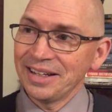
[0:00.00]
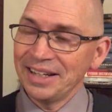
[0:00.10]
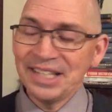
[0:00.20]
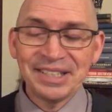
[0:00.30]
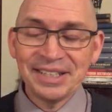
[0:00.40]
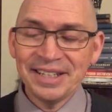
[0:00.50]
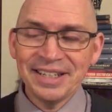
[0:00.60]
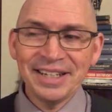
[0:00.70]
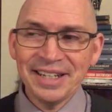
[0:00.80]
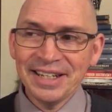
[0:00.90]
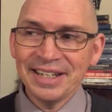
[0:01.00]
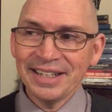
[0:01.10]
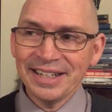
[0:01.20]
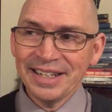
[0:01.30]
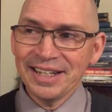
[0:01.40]
It's
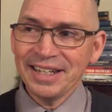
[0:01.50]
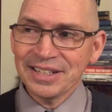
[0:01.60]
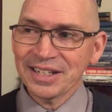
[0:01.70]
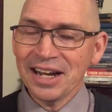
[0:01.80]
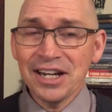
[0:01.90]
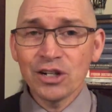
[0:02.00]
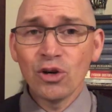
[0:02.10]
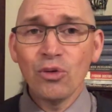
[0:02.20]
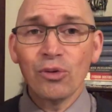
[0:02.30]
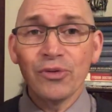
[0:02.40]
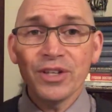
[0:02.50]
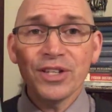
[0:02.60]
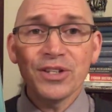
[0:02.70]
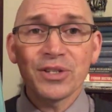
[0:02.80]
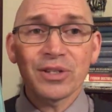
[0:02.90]
it's kind of cool. This
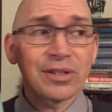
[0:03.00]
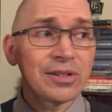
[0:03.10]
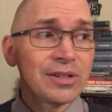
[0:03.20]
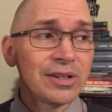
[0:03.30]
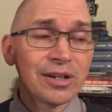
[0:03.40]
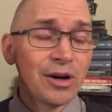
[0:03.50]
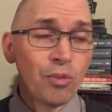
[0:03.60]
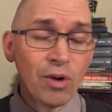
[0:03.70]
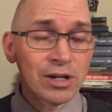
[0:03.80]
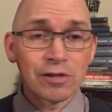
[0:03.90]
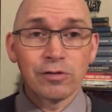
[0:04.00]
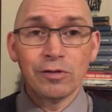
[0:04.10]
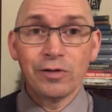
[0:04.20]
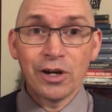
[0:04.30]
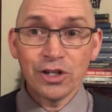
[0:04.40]
is a wonderful
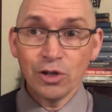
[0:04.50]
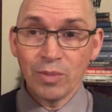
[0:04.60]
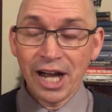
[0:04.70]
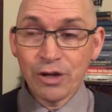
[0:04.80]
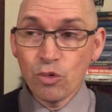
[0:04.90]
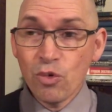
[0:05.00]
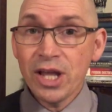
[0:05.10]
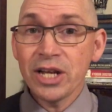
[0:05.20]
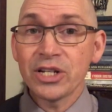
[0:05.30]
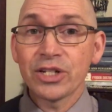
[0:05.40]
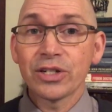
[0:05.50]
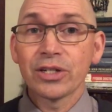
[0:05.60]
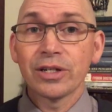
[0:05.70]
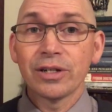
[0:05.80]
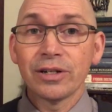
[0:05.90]
volume. I wish
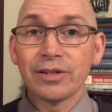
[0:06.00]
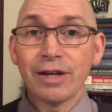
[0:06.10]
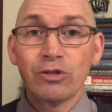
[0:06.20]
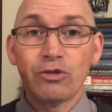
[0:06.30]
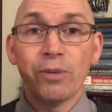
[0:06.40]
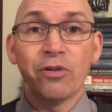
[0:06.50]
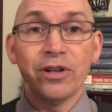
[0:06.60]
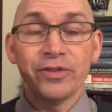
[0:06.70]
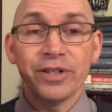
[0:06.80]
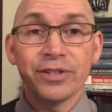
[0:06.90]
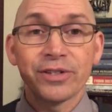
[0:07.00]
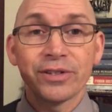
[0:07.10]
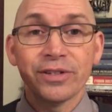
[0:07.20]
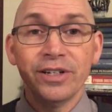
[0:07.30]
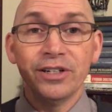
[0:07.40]
they would reprint this
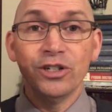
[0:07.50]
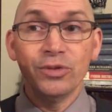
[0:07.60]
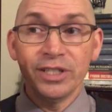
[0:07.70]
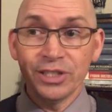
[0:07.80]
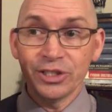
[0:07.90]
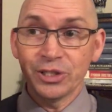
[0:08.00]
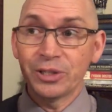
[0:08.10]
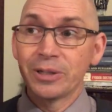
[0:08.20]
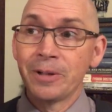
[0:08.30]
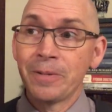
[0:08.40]
in a new edition.